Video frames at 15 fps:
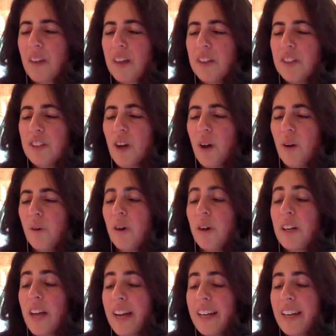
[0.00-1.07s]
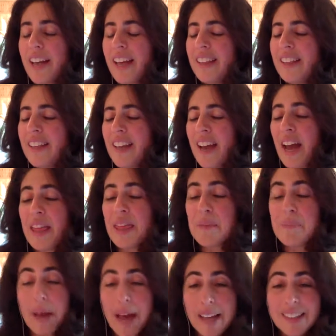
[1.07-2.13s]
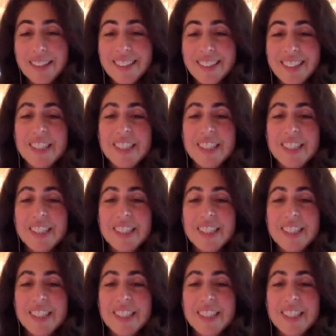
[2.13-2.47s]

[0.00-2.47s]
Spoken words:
So, or and the best